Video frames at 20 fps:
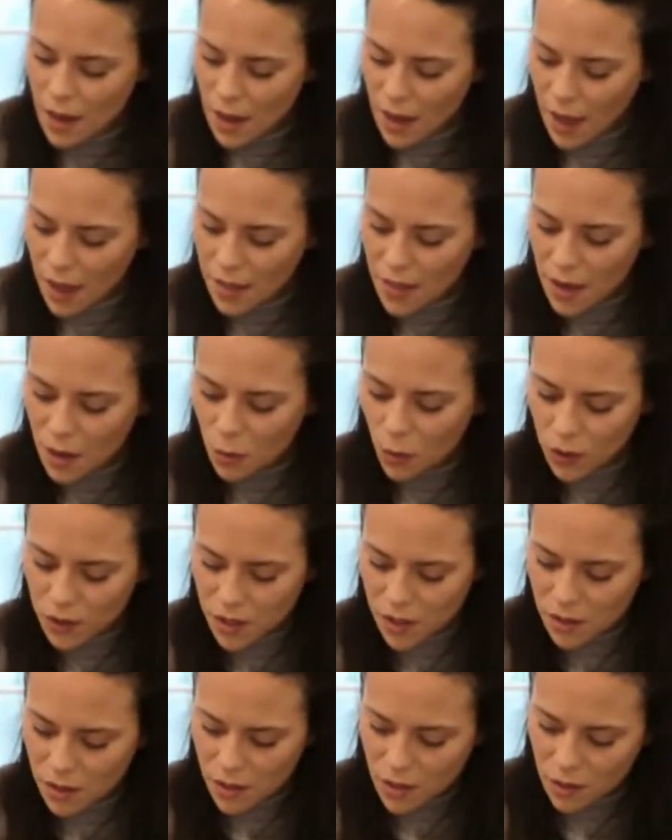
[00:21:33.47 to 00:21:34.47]
And then
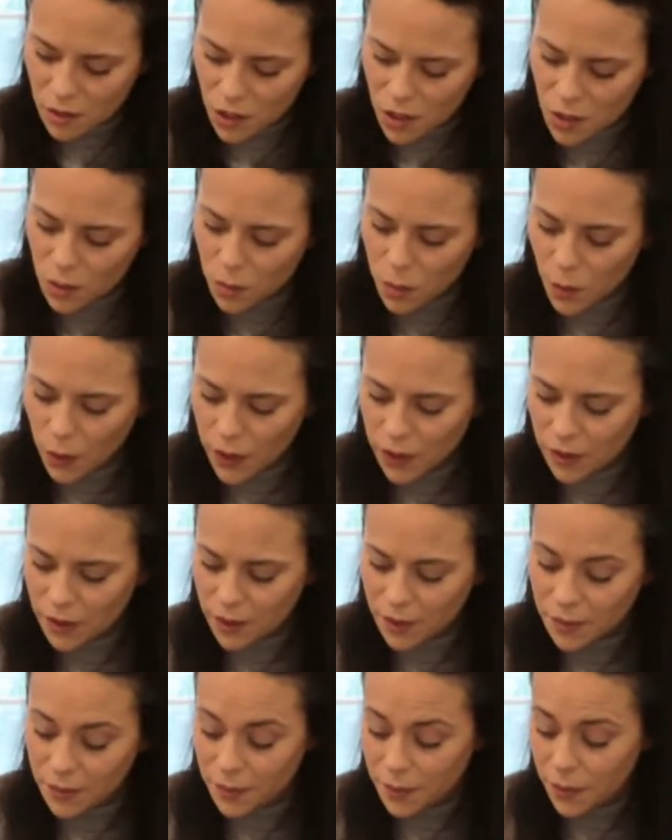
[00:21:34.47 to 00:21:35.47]
once it starts to
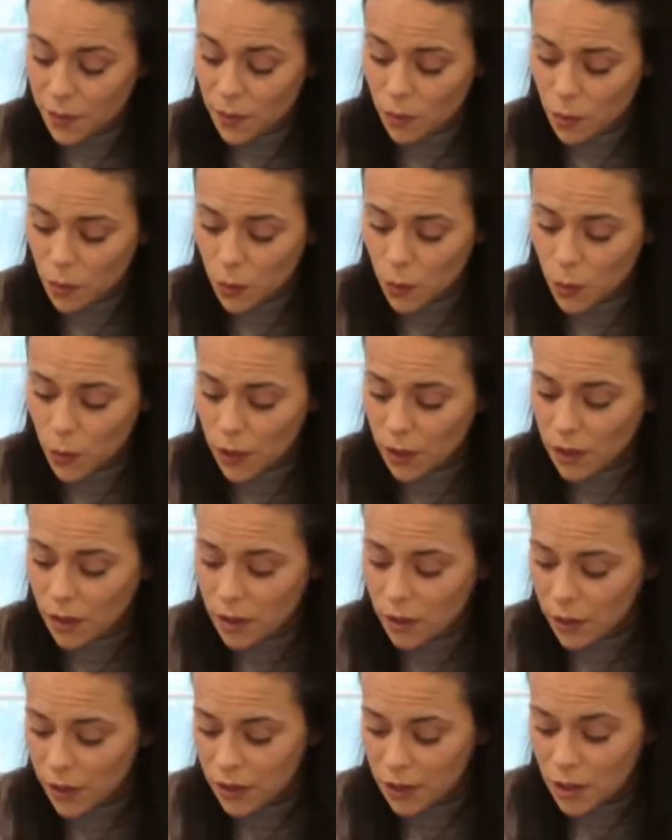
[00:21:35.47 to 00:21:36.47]
boil, we're
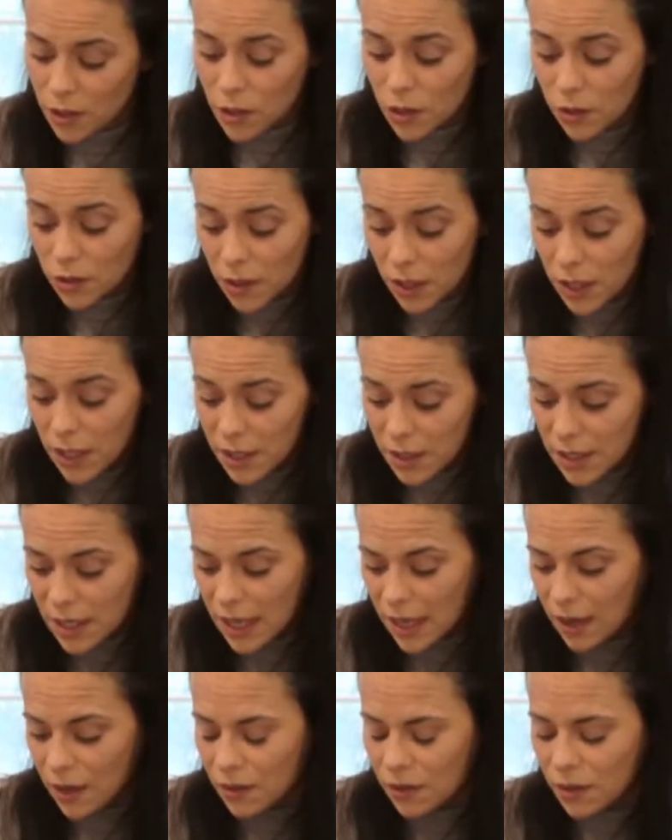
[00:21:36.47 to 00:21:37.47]
going to turn the heat
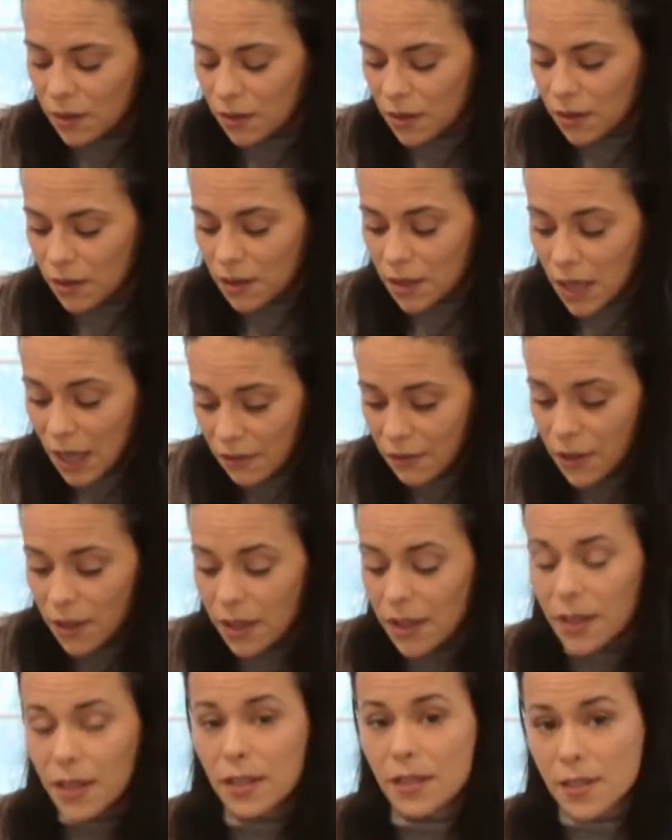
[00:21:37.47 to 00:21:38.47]
down, cover
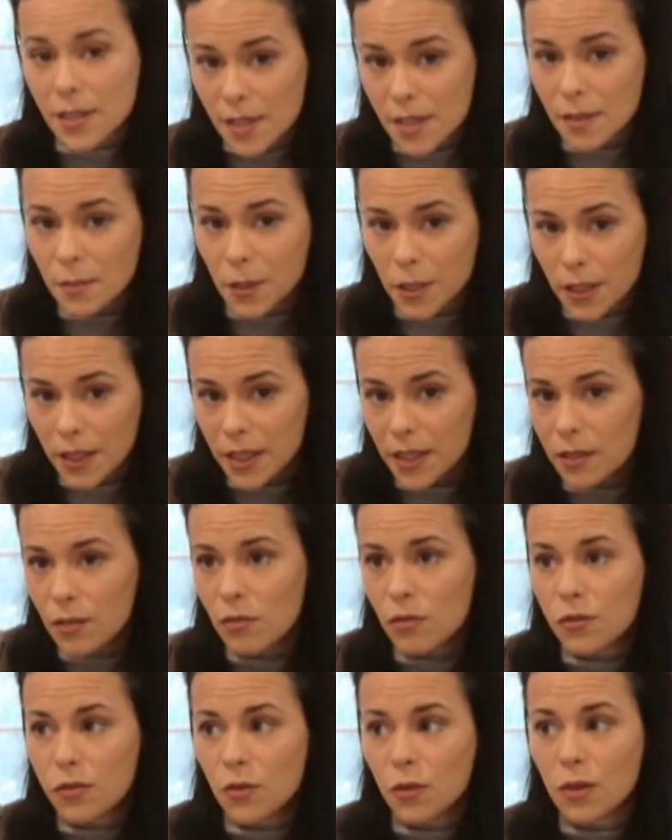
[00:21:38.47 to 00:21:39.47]
it, and simmer it
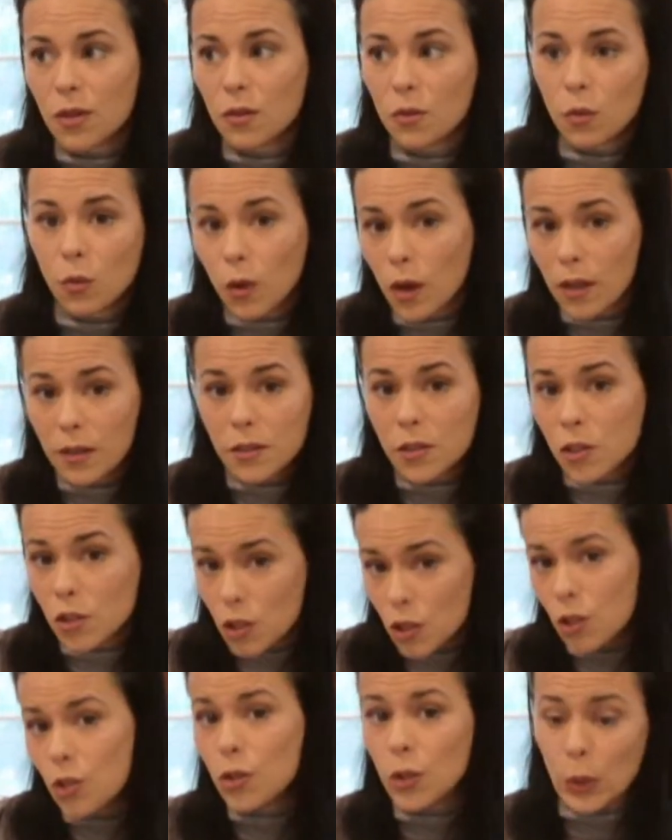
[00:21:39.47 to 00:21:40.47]
for 1 to
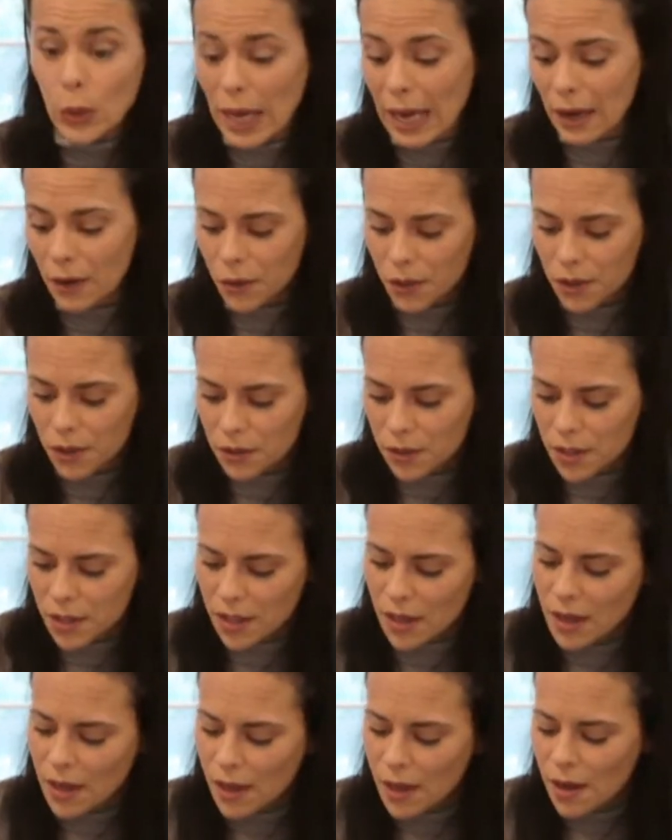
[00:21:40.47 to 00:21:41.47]
2 hours.
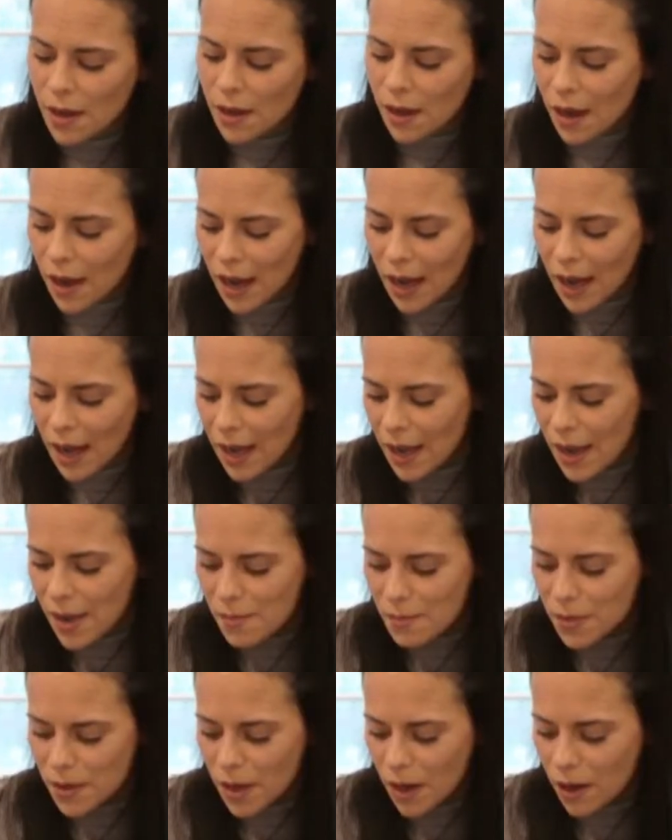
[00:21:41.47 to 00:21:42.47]

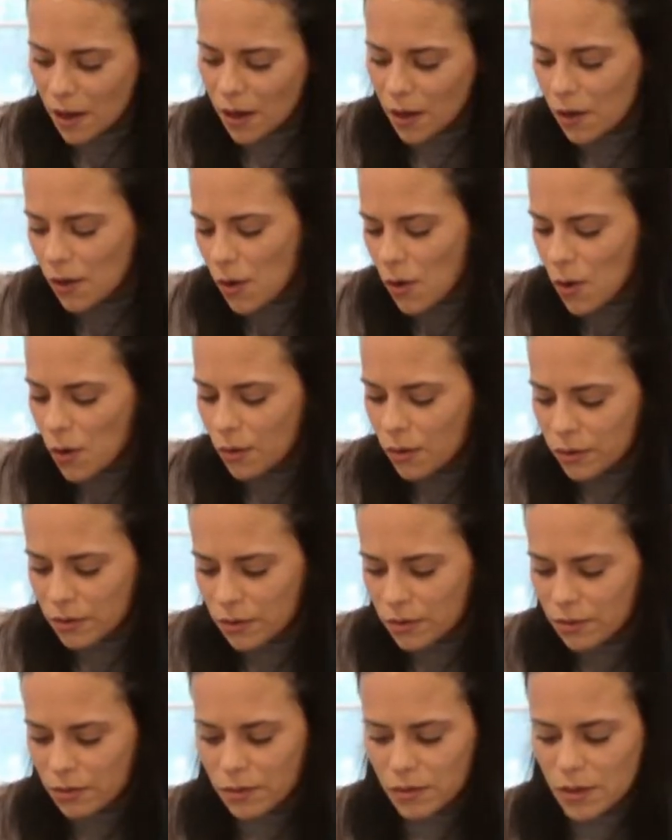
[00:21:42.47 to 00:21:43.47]
I'm gonna go.
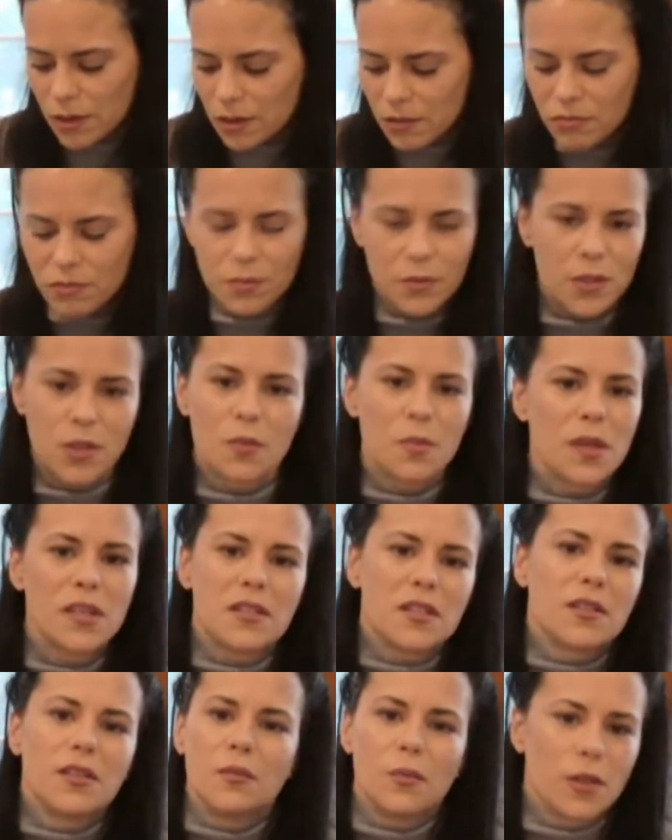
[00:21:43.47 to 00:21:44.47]
So
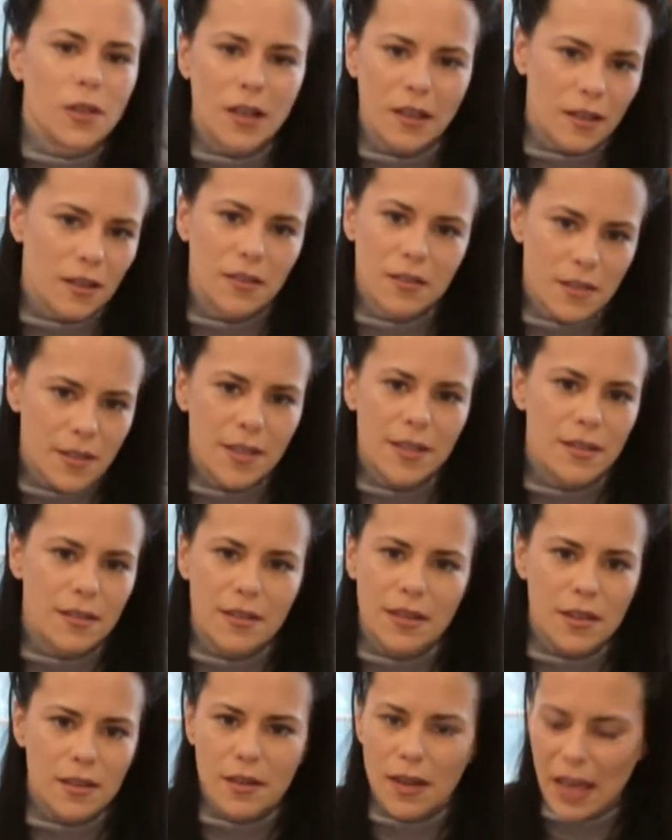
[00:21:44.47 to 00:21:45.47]
basically, we're not going to see
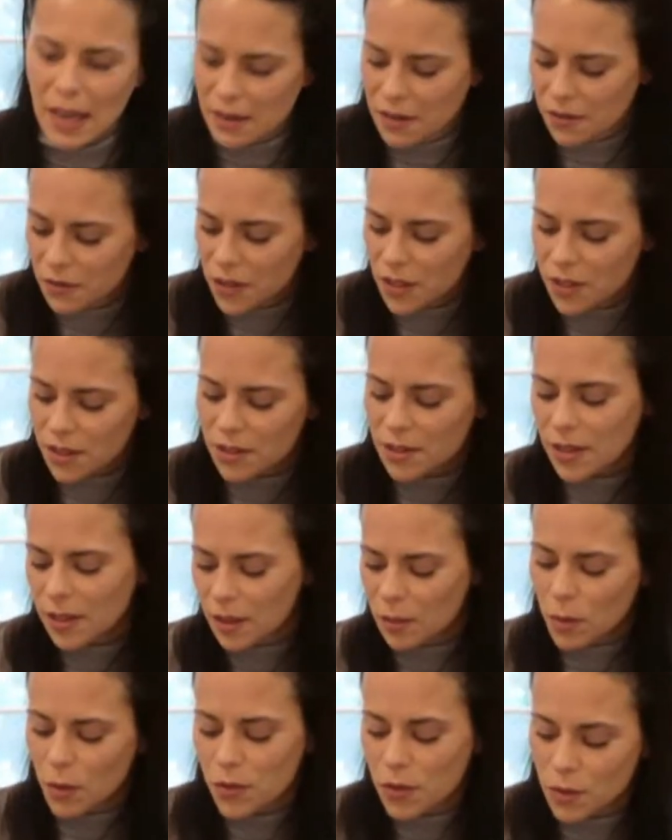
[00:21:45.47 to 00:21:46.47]
the end of this until
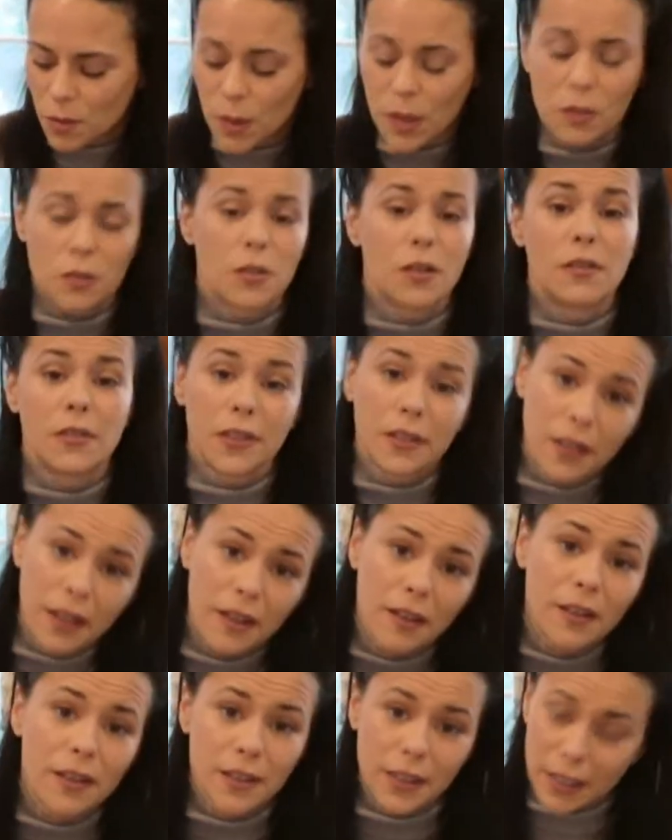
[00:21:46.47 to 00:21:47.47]
I post a picture of it
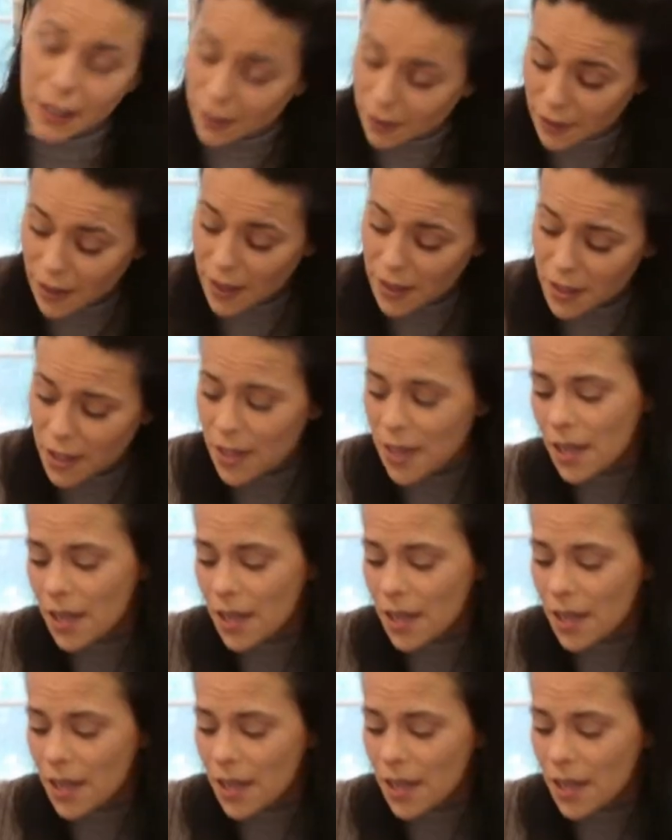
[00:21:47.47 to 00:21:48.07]
later on the internet.